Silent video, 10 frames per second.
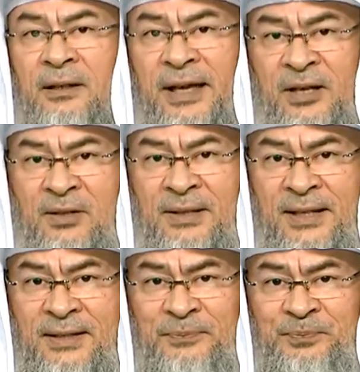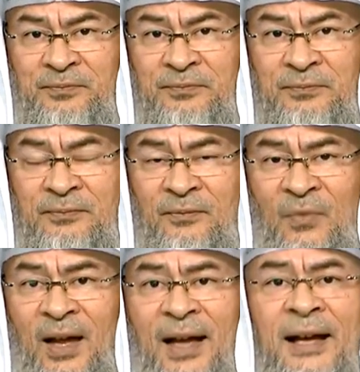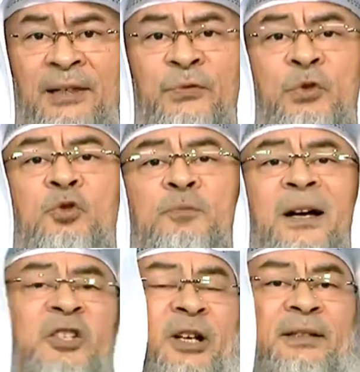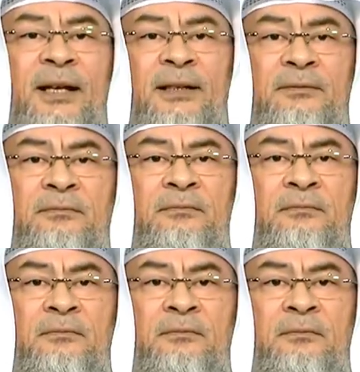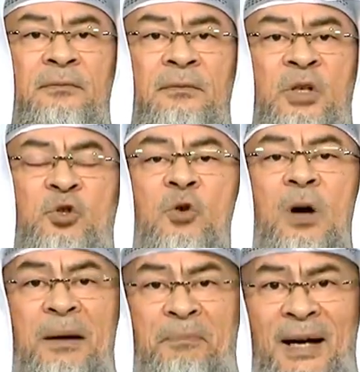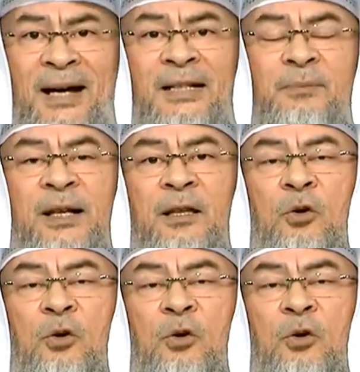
agencies and fueled by shaitan. So abide by the